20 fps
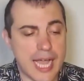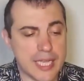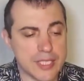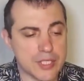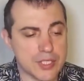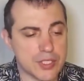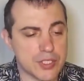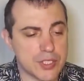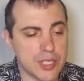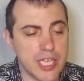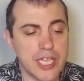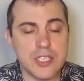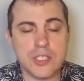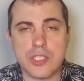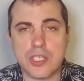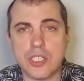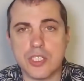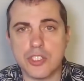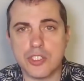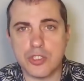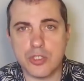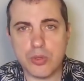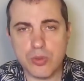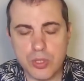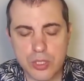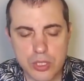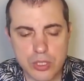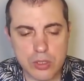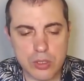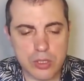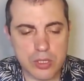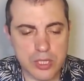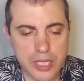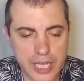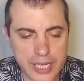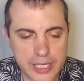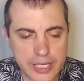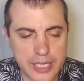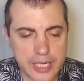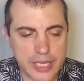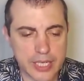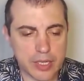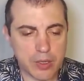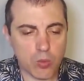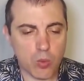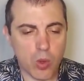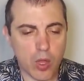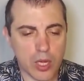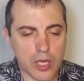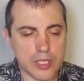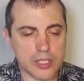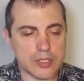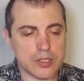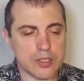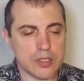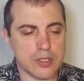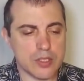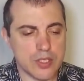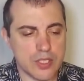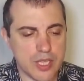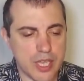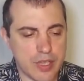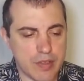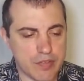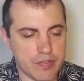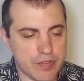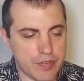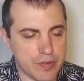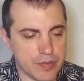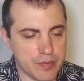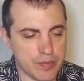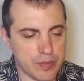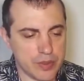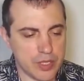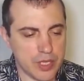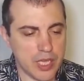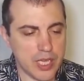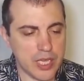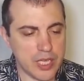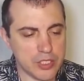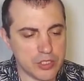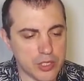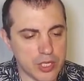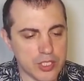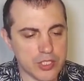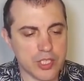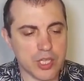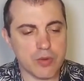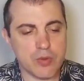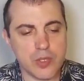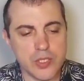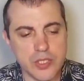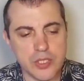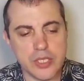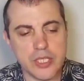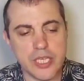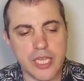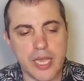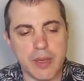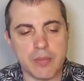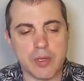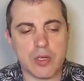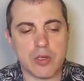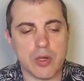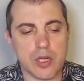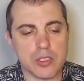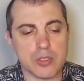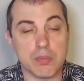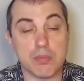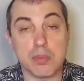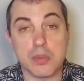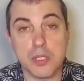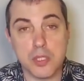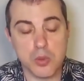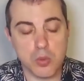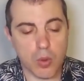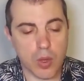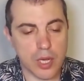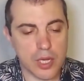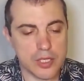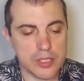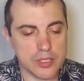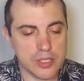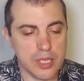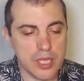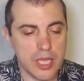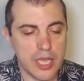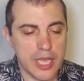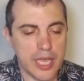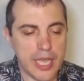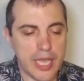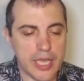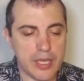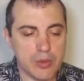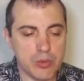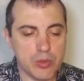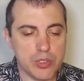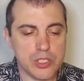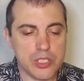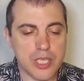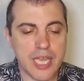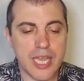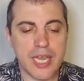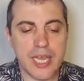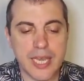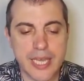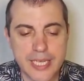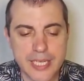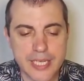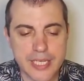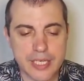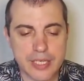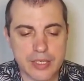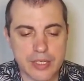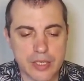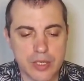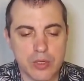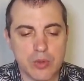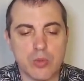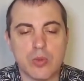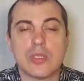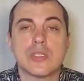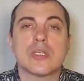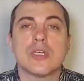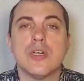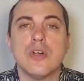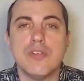asks, is custodial Lightning Wallet safe? Hi Andreas, I recently came across Blue Wallet and was elated with the